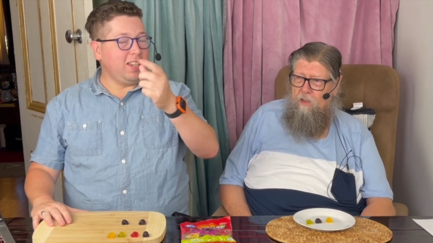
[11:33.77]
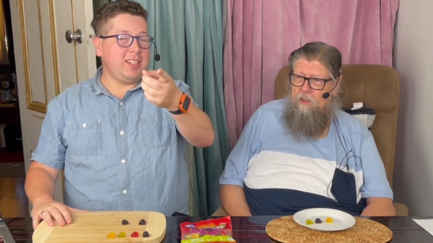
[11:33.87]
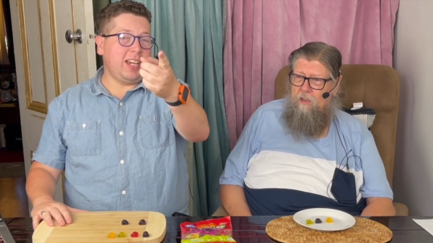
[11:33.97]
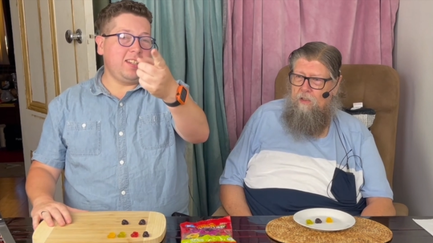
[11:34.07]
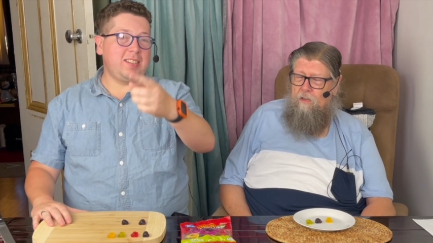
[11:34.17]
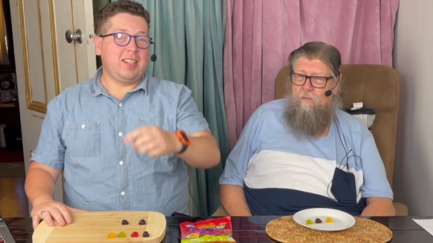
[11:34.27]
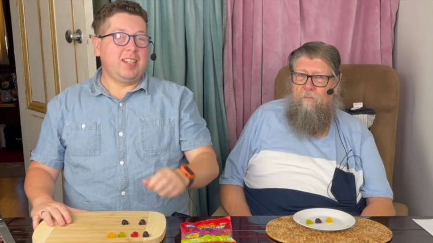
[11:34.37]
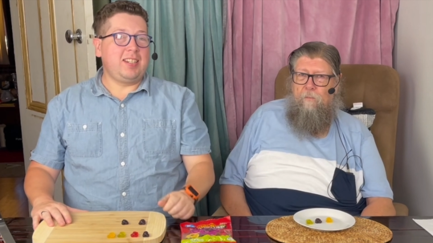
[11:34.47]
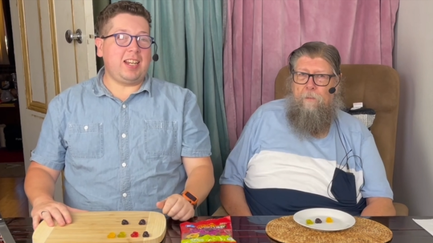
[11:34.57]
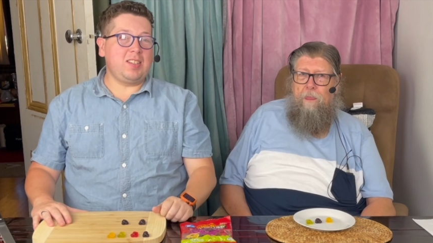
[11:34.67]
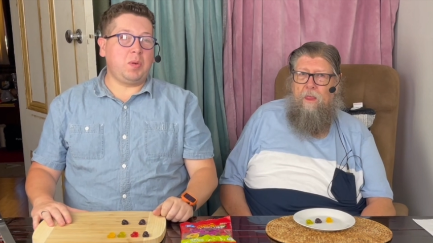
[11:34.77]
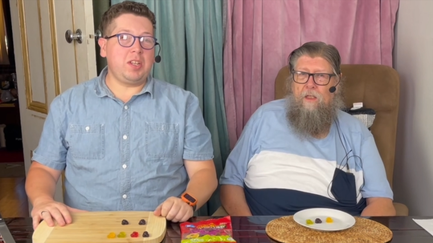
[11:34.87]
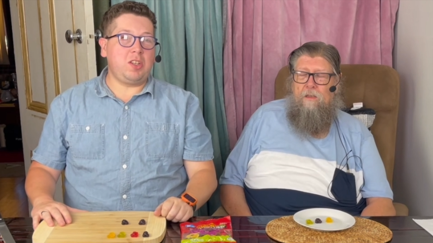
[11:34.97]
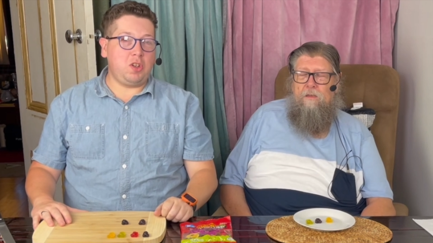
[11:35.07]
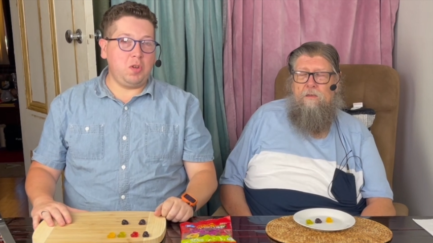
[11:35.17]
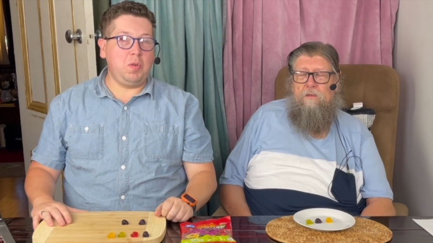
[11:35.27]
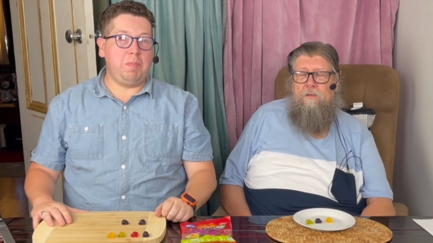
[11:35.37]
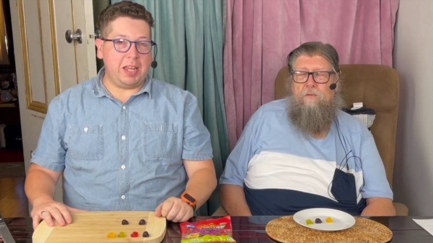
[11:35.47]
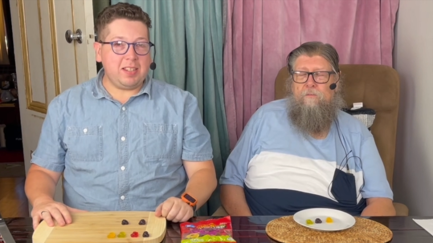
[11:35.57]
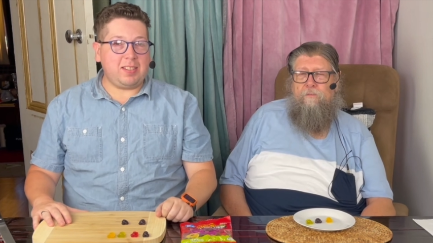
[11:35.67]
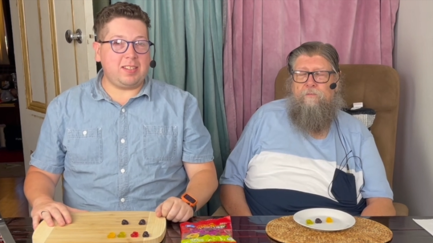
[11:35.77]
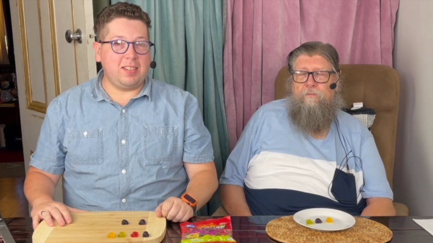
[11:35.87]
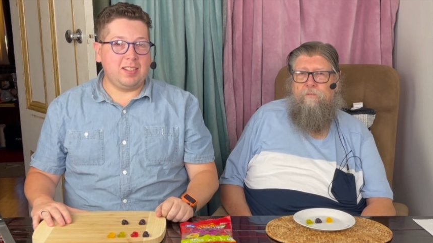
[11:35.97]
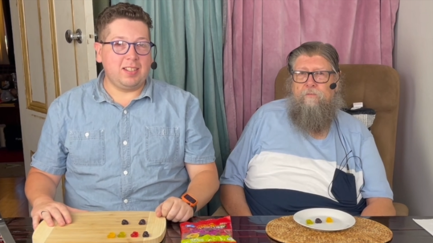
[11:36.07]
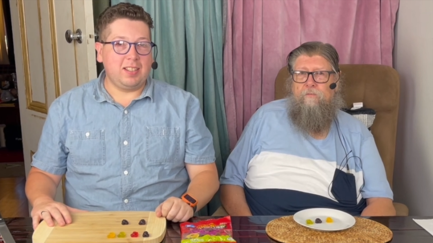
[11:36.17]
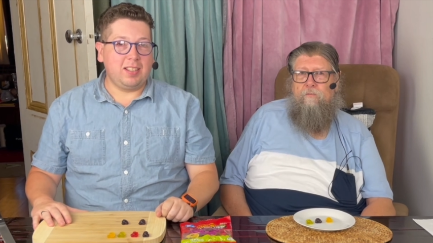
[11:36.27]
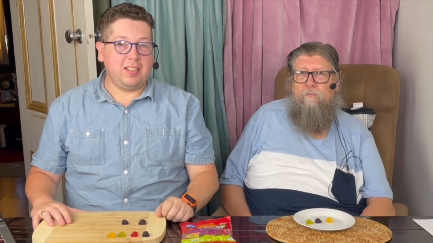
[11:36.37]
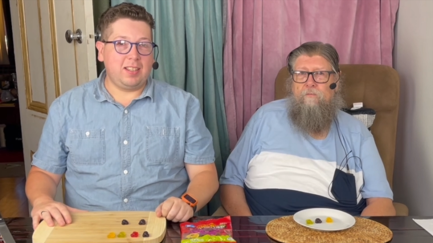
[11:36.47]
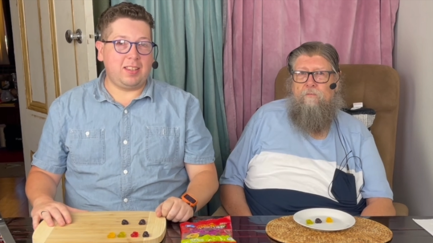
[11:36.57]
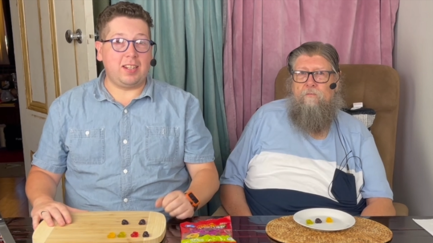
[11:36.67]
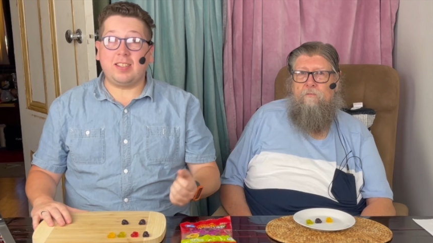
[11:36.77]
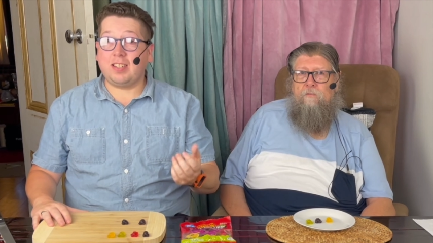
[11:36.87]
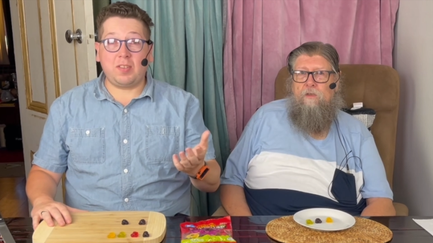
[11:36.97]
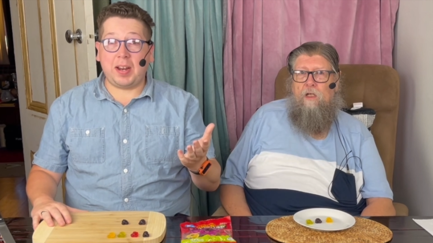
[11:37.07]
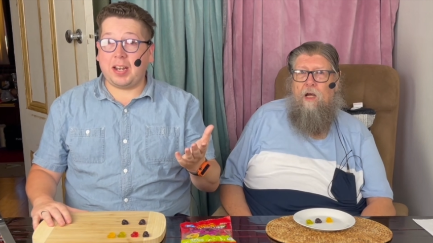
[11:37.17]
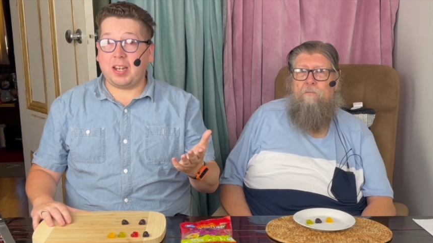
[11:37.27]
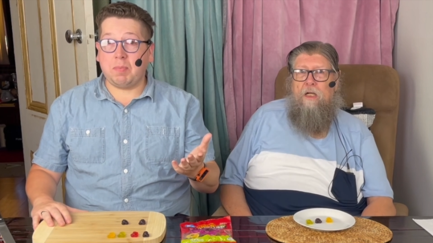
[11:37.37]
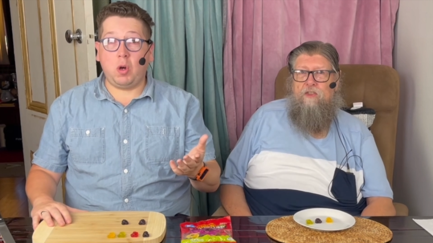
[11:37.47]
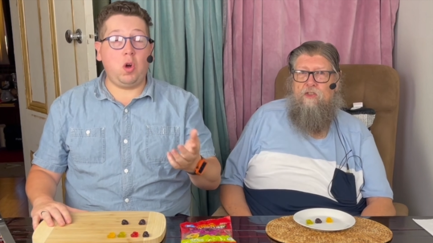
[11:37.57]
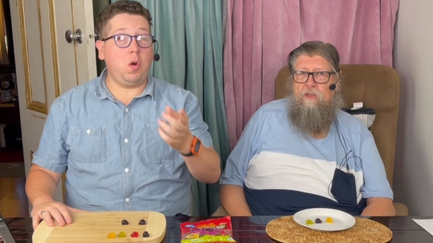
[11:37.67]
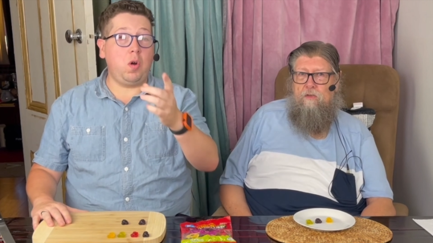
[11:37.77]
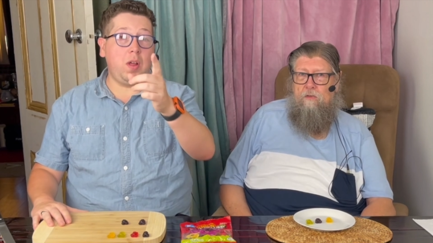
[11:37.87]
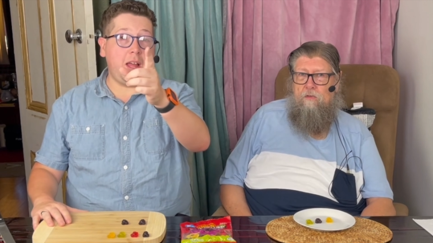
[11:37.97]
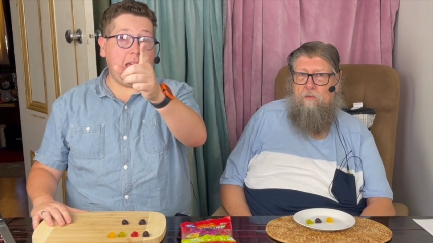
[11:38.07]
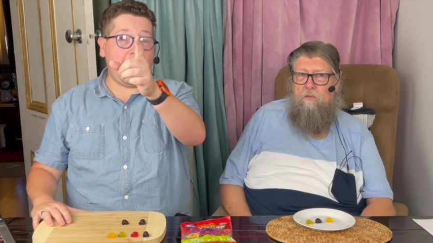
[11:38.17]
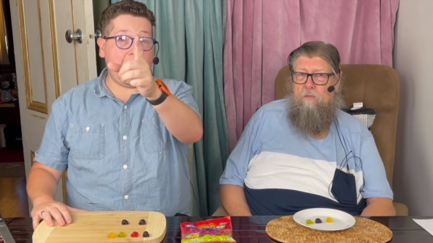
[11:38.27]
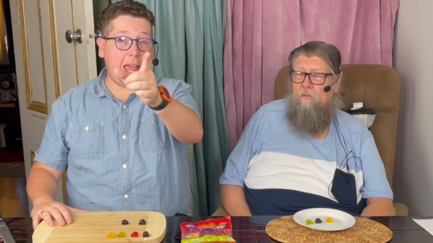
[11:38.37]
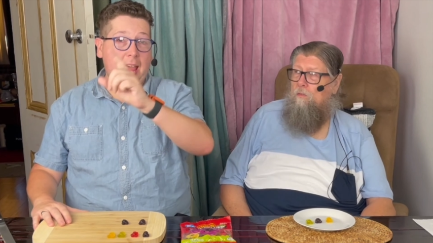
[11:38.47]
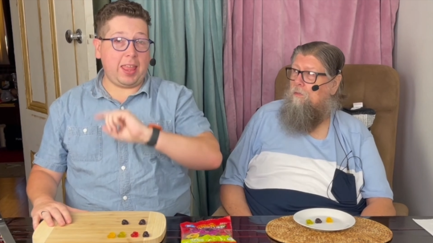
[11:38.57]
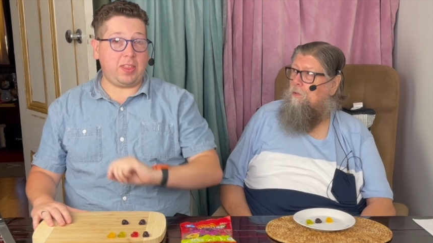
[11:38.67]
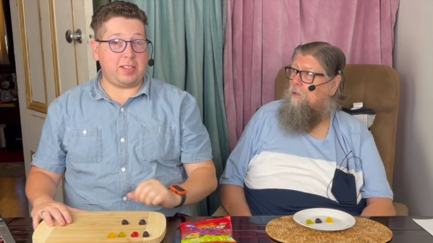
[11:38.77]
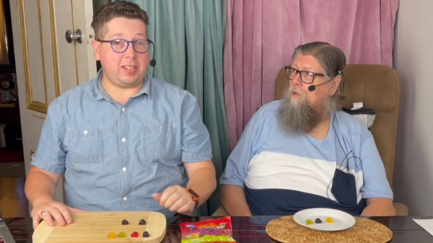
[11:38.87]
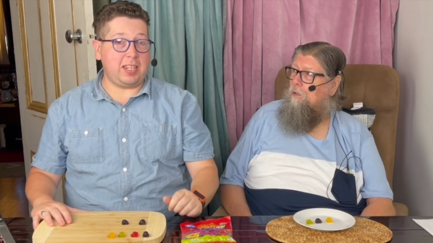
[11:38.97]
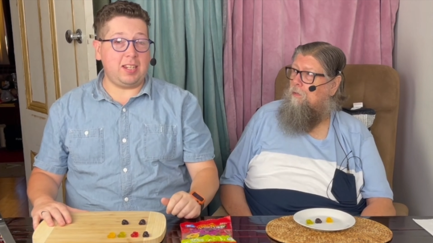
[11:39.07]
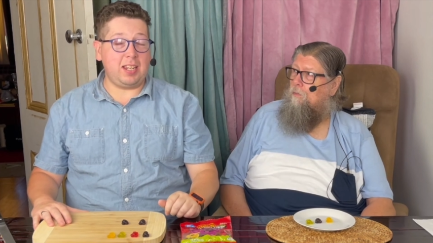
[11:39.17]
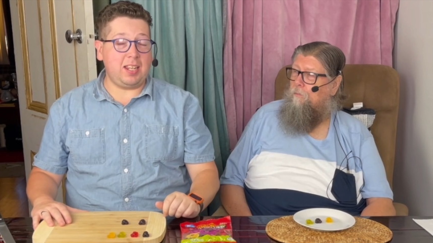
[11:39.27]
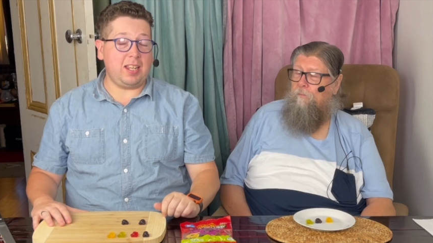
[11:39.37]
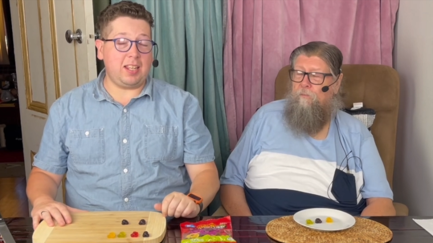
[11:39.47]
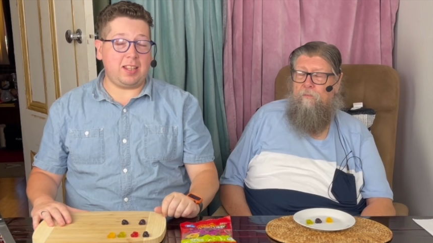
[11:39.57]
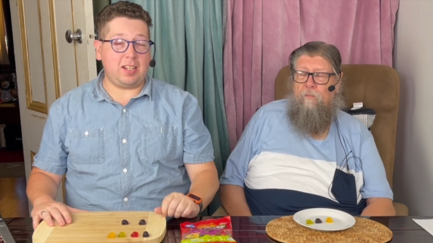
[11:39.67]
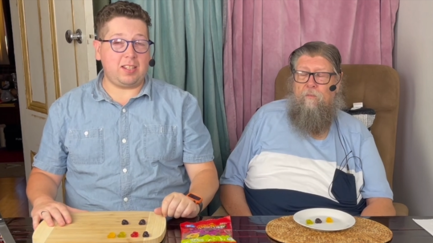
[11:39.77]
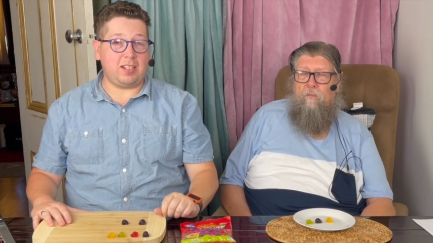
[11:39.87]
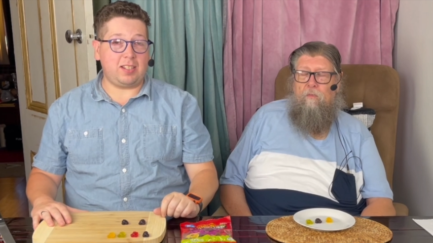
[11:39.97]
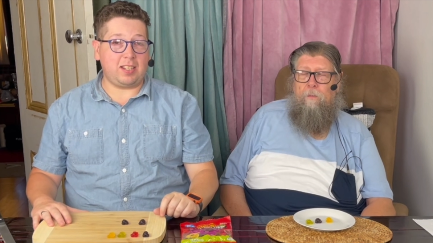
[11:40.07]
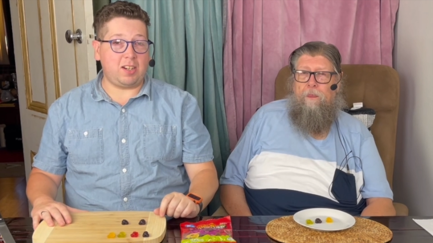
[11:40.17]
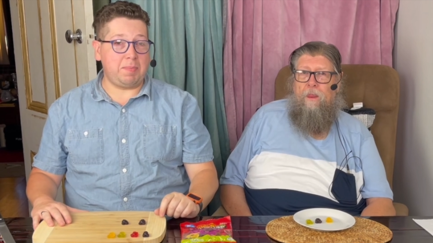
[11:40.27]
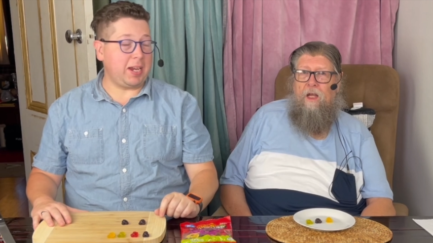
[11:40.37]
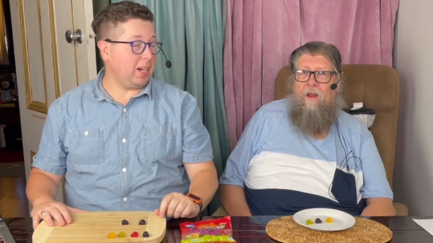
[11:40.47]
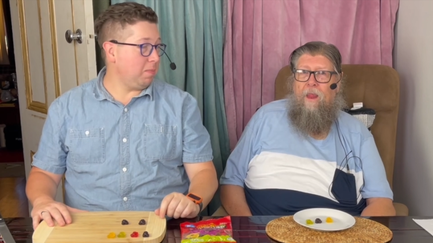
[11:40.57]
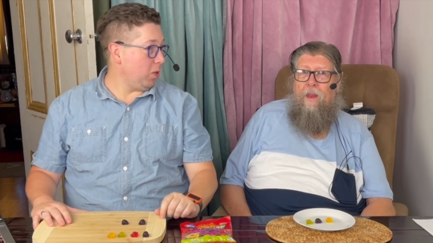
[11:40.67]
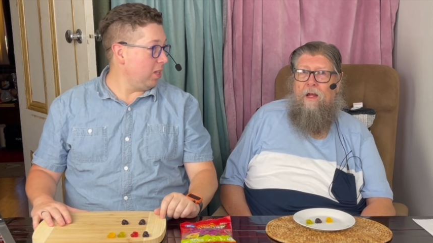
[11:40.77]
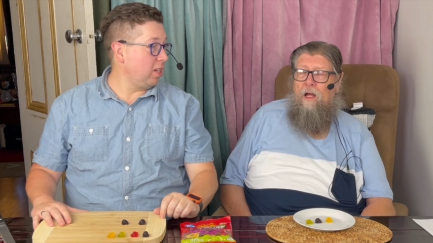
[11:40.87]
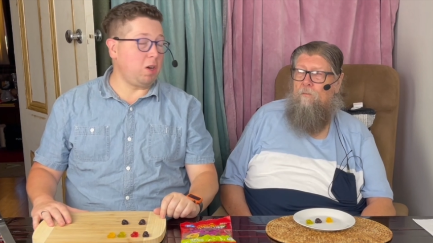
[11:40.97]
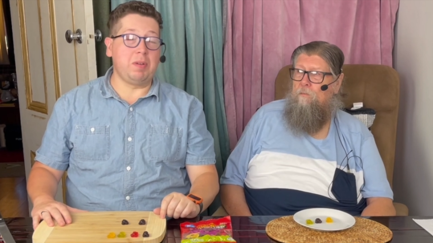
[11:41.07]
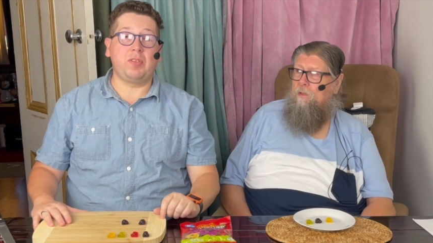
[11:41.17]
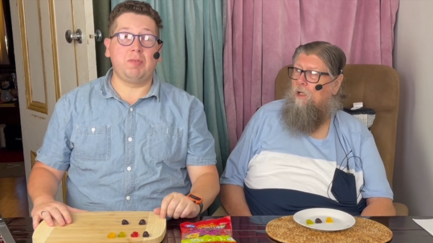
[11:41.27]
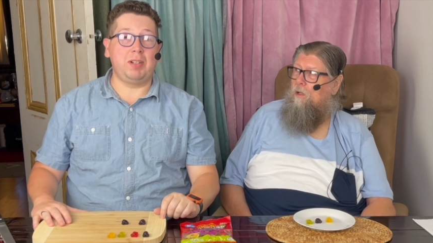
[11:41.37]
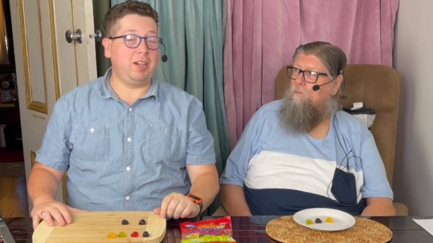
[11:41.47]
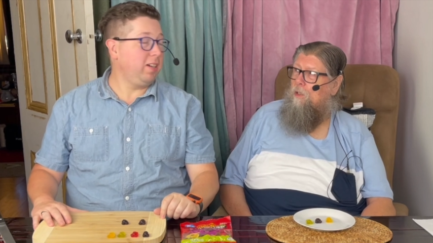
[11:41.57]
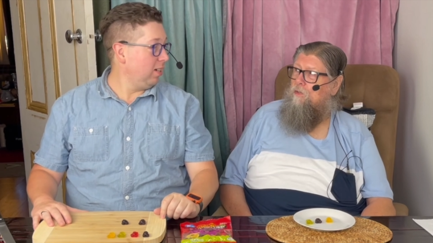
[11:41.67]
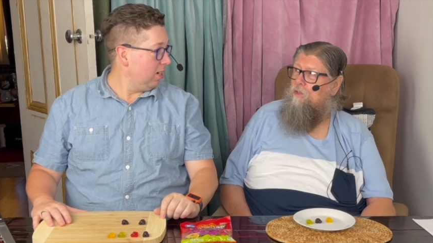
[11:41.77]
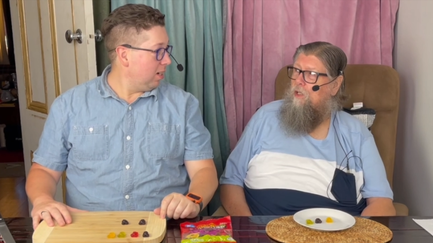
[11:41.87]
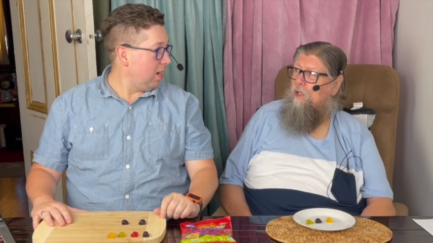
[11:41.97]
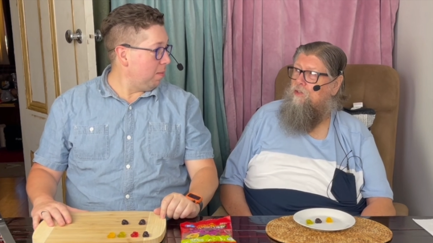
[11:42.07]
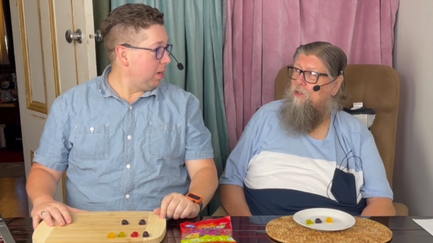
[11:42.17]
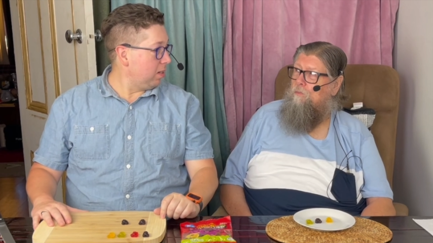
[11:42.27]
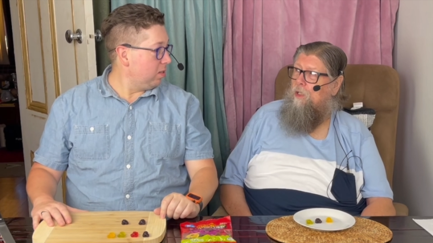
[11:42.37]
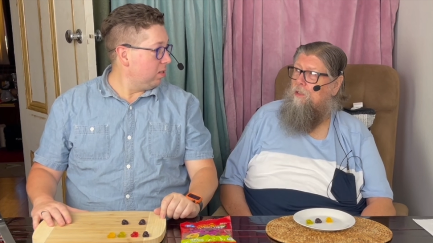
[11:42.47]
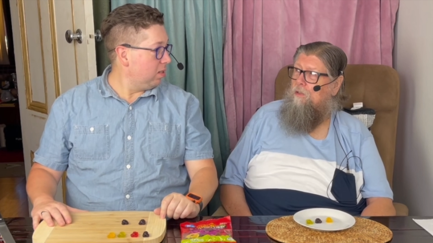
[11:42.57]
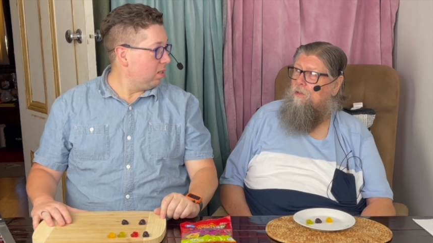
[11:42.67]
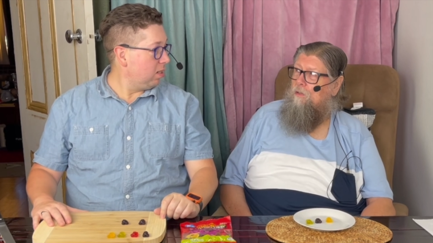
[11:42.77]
Speaker 1: Tell us, tell us what you miss that isn't around humbugs. anymore that's in it, it, that, that they don't make anymore in the comments field below. Humbugs? Are they Humbugs. still made?